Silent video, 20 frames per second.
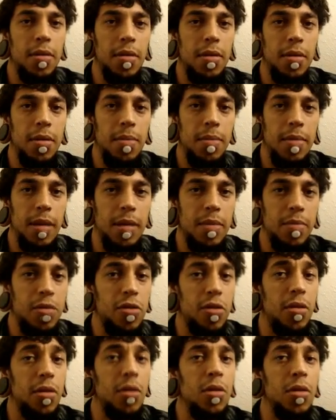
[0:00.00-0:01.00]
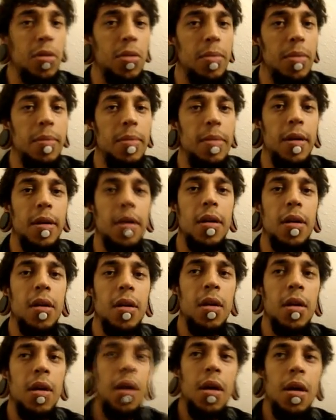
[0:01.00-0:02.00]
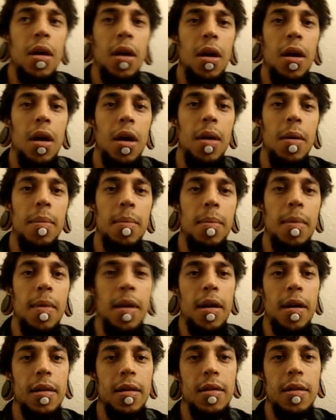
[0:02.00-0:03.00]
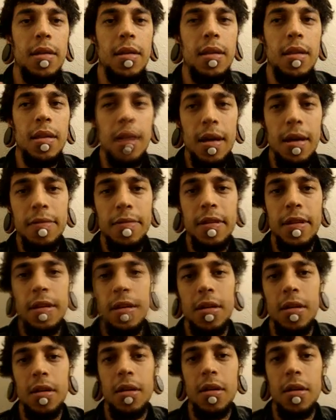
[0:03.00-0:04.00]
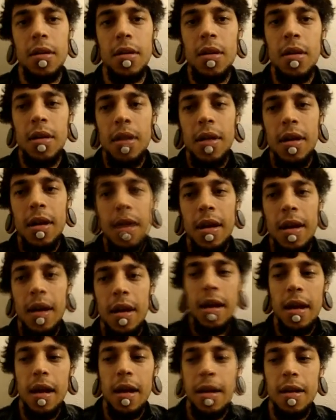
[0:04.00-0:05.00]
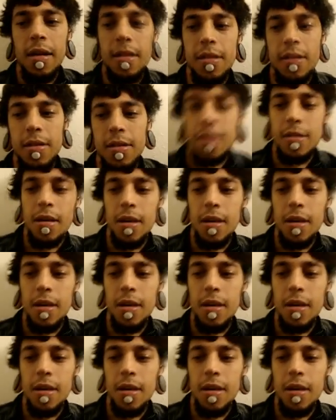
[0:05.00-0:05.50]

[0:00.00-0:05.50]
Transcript: make them just a little bit bigger. My left ear has